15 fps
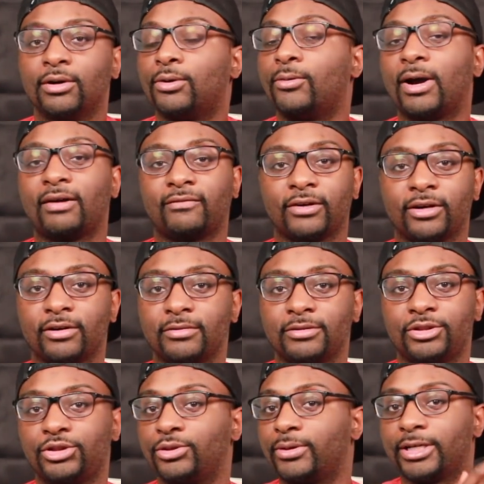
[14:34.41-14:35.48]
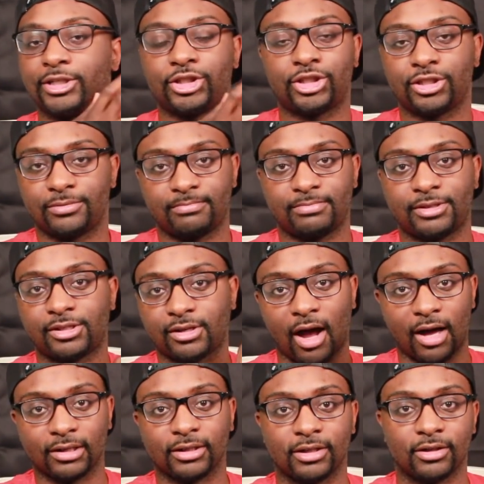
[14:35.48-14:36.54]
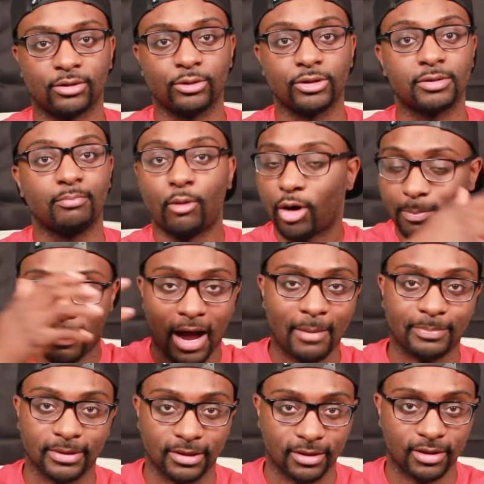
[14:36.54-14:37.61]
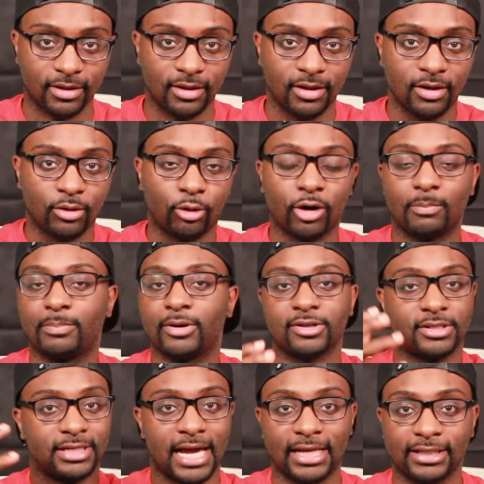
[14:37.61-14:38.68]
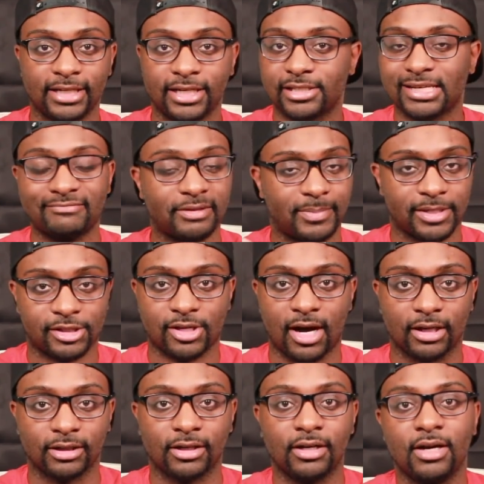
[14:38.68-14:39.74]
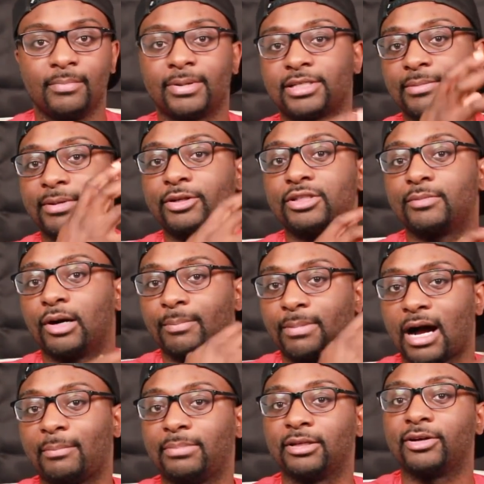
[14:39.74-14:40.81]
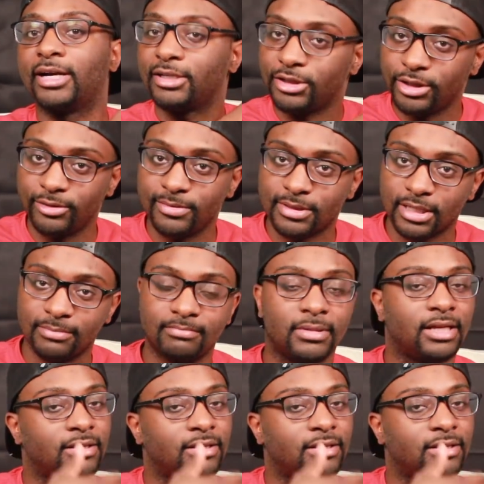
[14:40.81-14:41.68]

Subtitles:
whoever, Jewish scholar who's more popular, or personality, doesn't have to be a scholar, but somebody who's more popular, and use it.